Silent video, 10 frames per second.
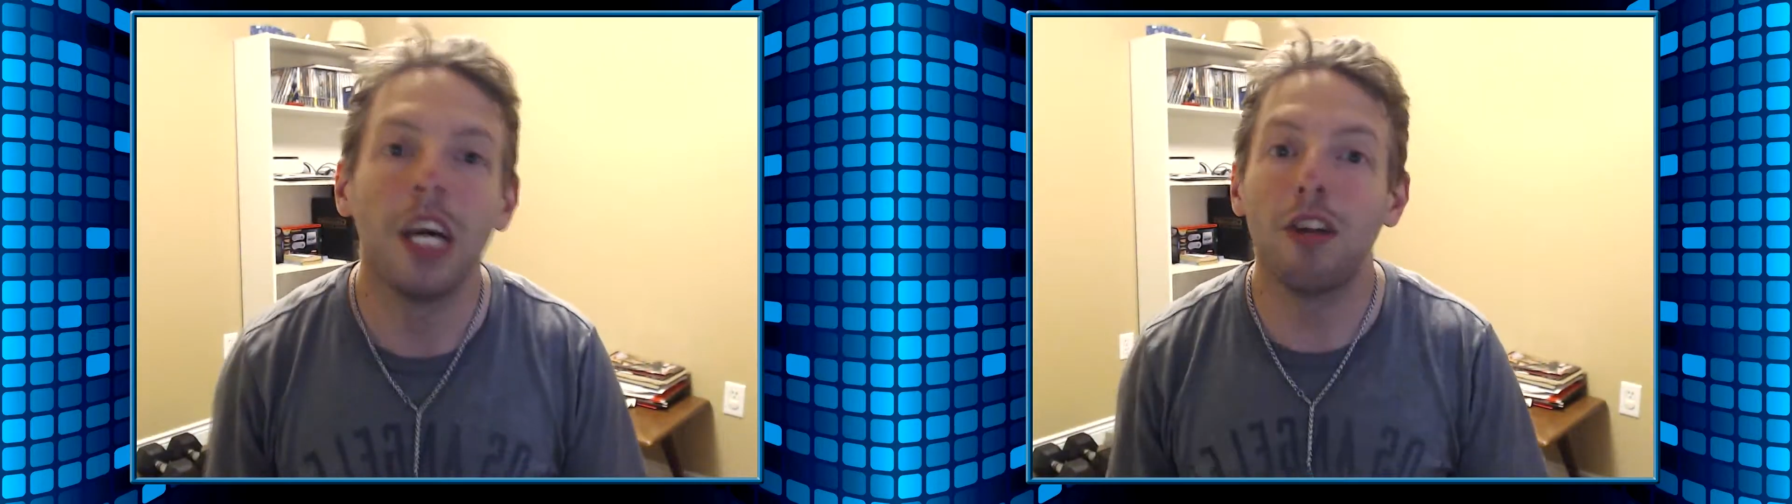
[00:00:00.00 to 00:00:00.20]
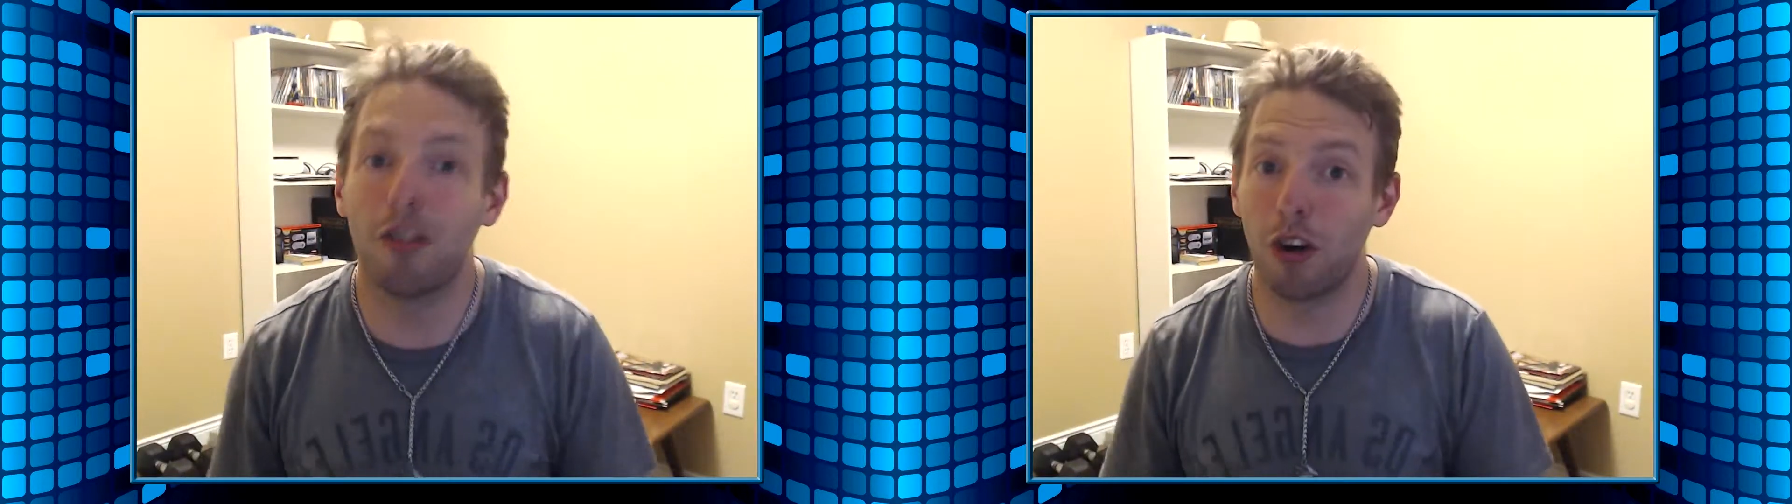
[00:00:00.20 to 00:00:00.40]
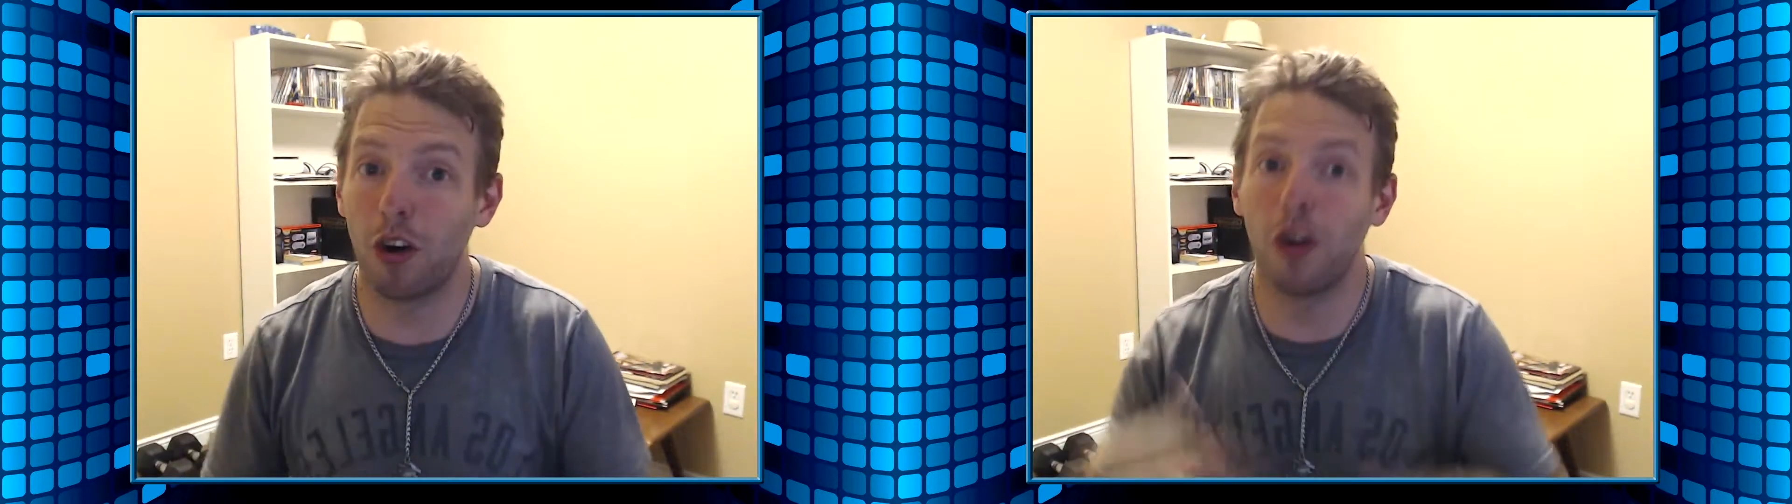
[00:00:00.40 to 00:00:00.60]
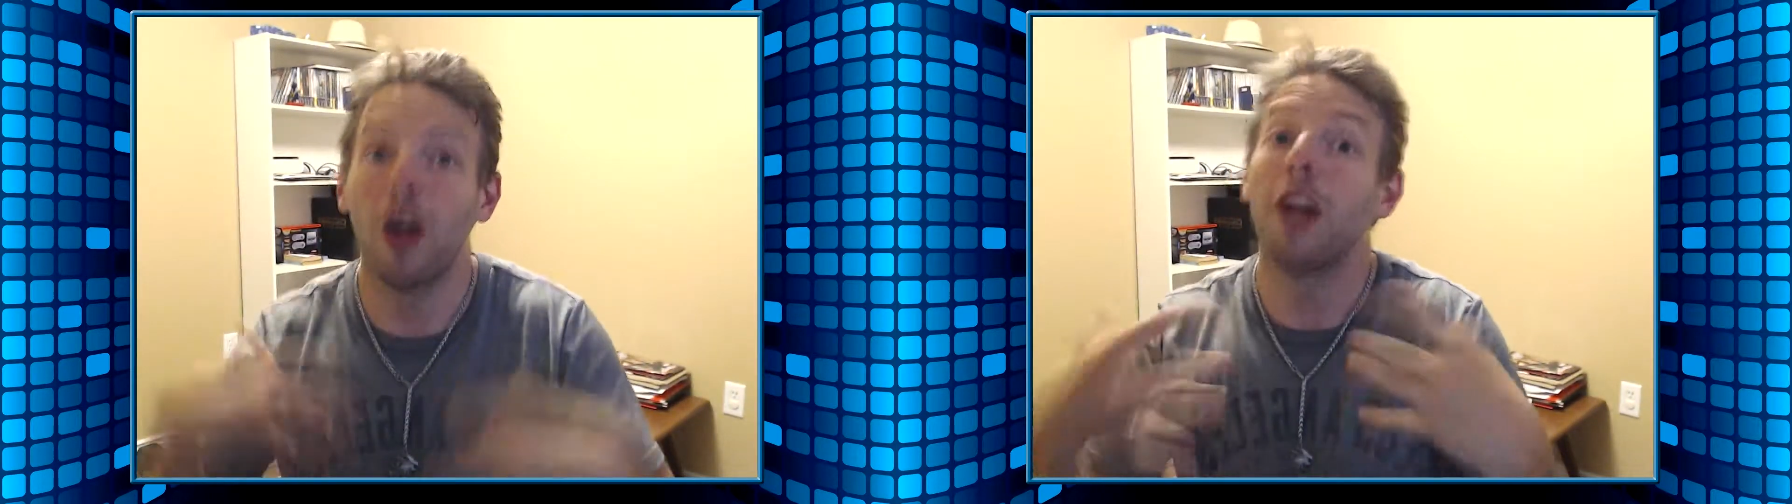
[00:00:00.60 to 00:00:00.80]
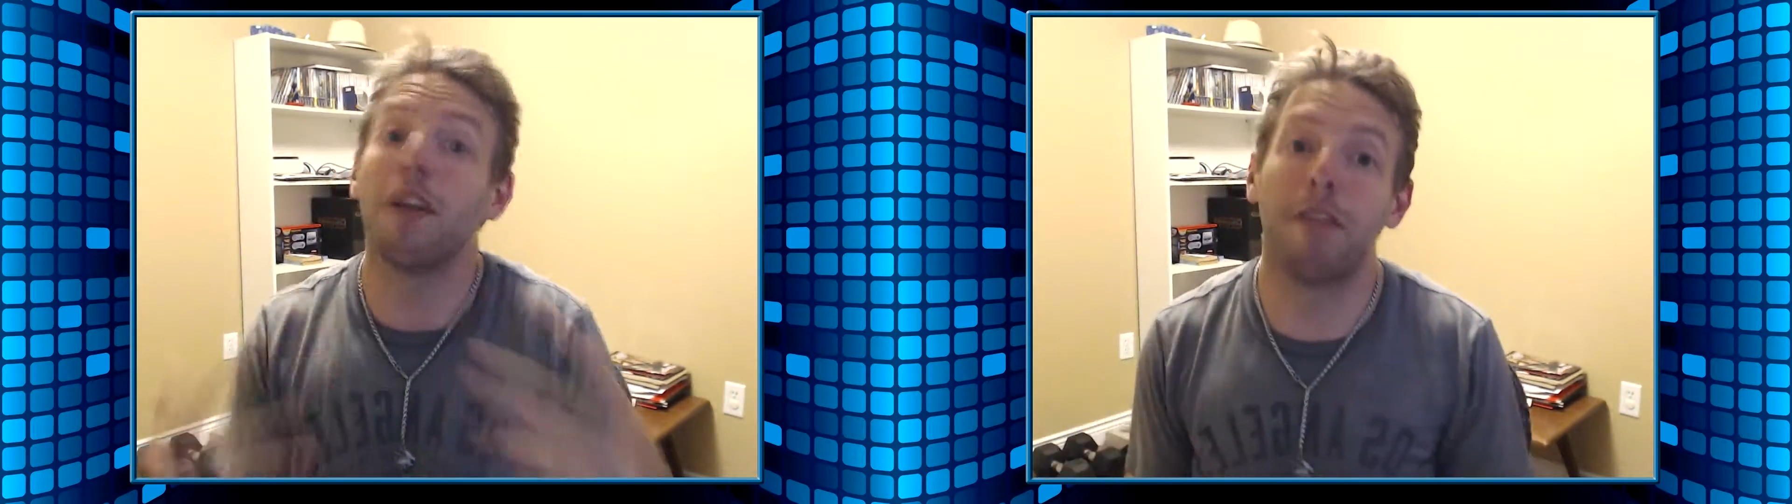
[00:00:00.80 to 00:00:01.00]
to turn
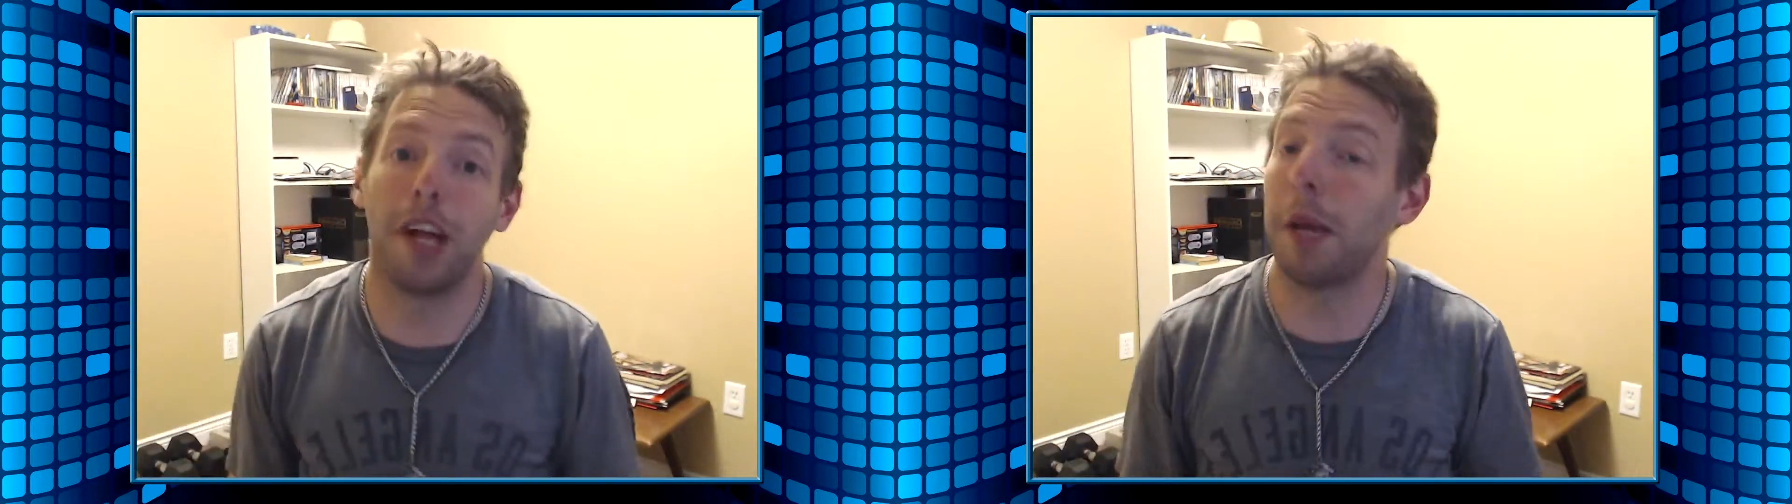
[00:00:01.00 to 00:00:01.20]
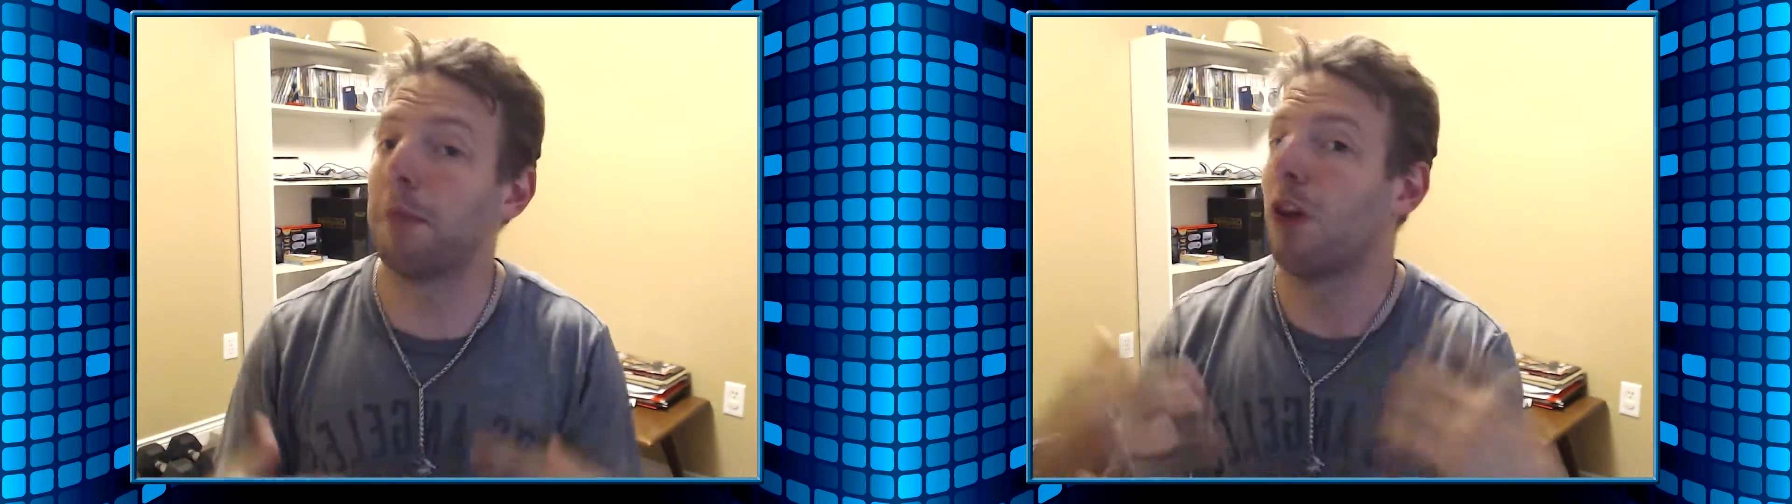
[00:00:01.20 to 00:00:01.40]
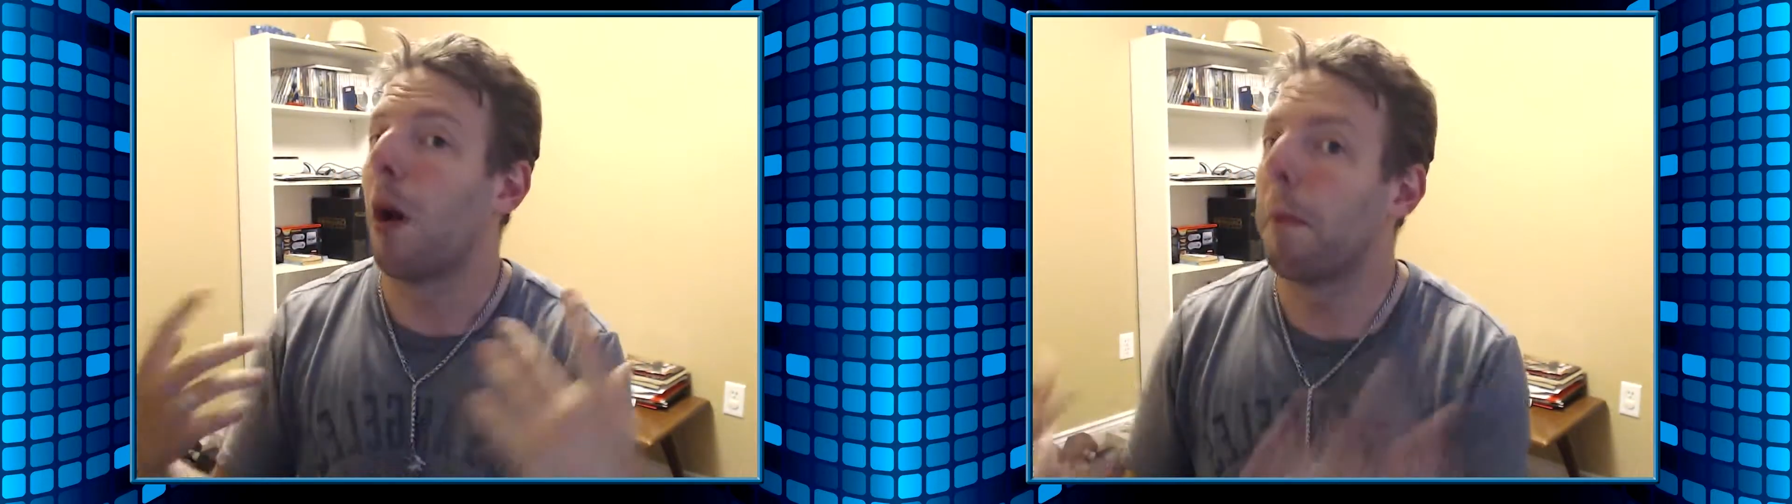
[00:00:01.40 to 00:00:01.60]
the flames